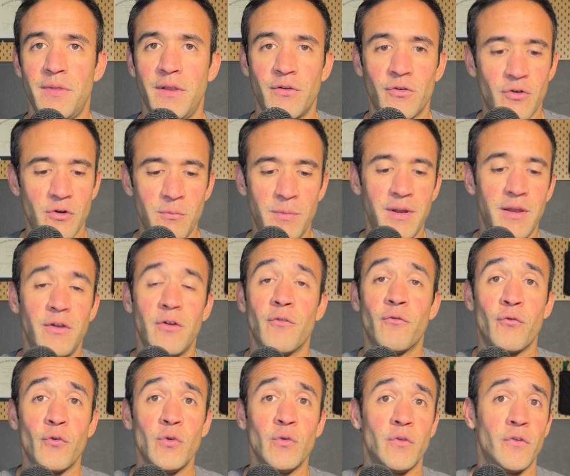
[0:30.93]
These are going to be your
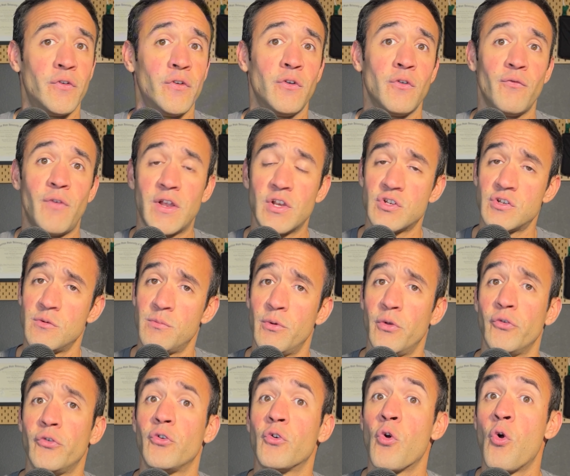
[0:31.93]
fruits, your
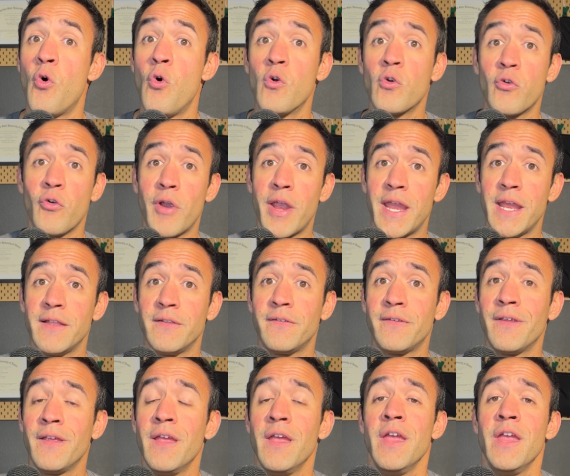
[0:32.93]
vegetables, your whole
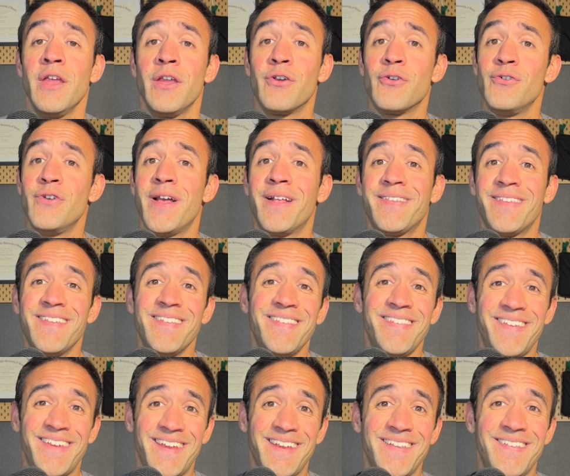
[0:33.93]
grains, your nuts and
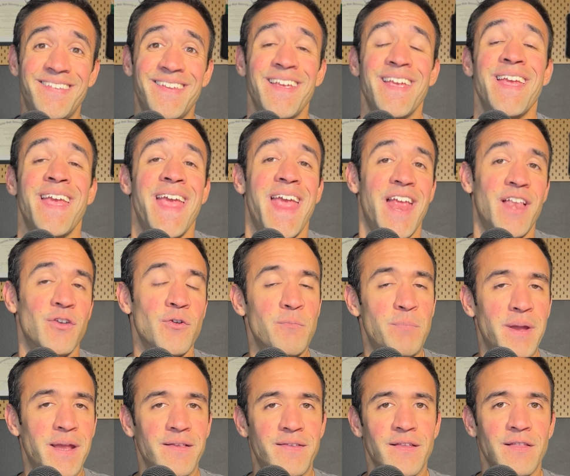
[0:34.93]
seeds, and your
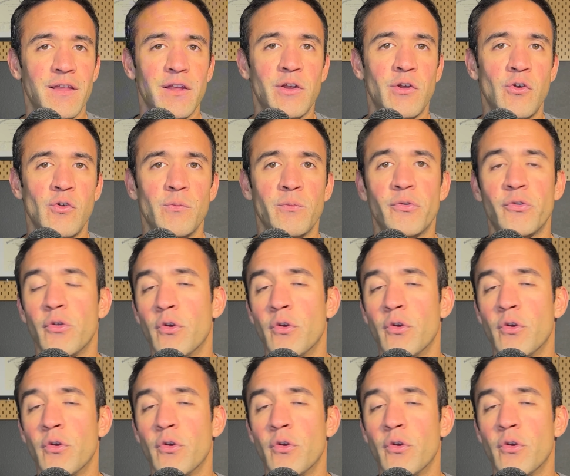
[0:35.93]
beans and legumes.